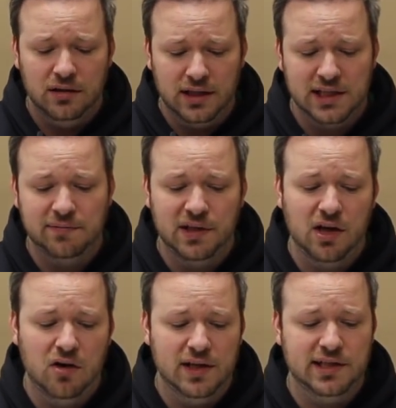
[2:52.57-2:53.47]
This
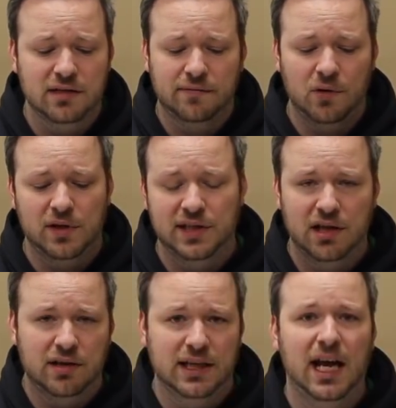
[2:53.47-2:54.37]
video, instead of
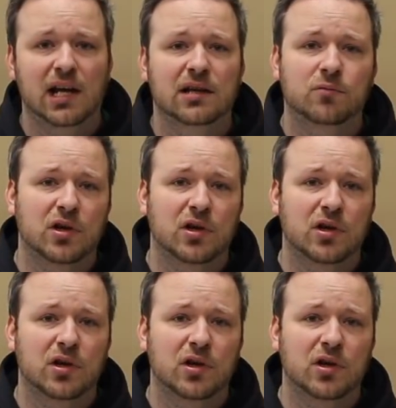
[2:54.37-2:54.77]
focusing on the negative,